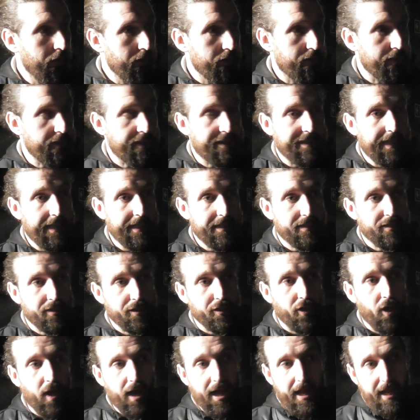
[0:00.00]
to sit here
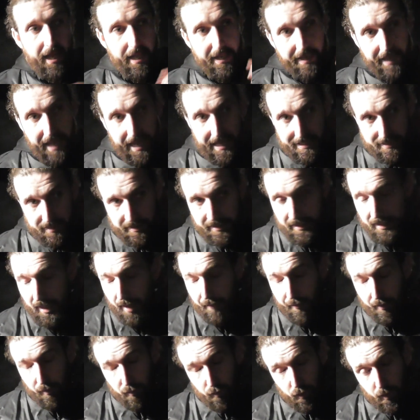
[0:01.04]
tonight, that is
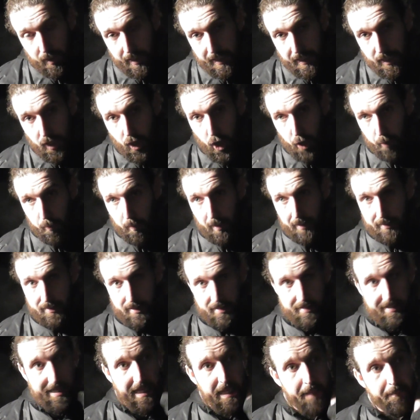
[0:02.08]
another really hard one
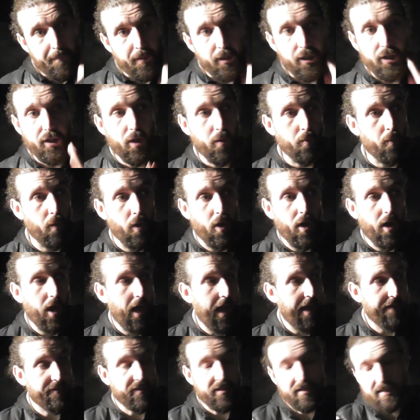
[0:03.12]
to take. But you know what,
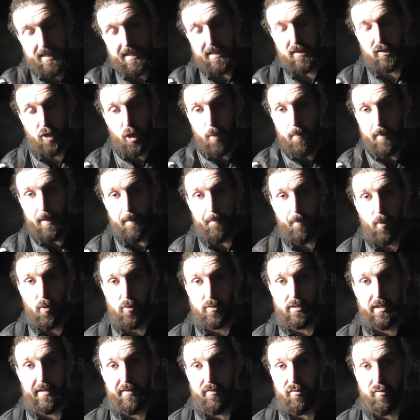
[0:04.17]
I have to take so many
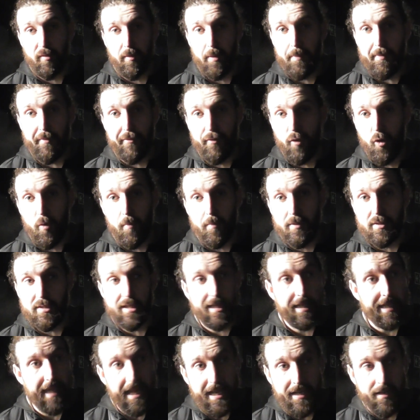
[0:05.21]
positives from the performance
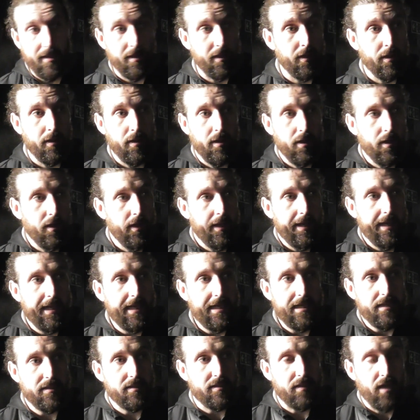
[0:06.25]
again.
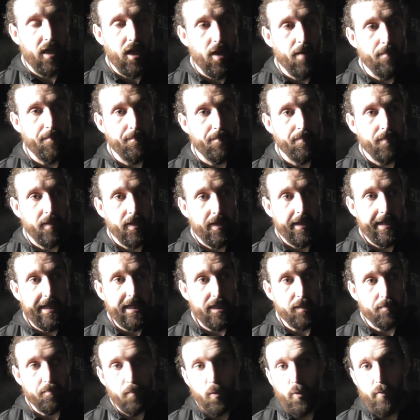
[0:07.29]

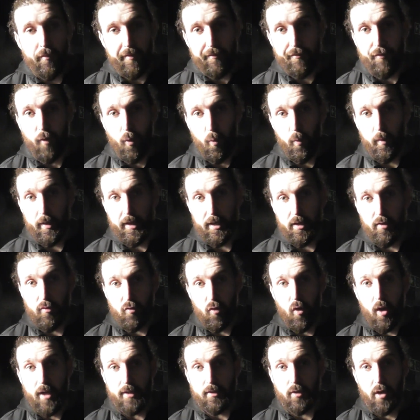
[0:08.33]
It's moving forward in the
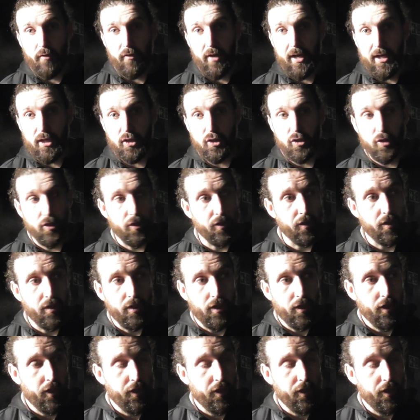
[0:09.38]
right direction.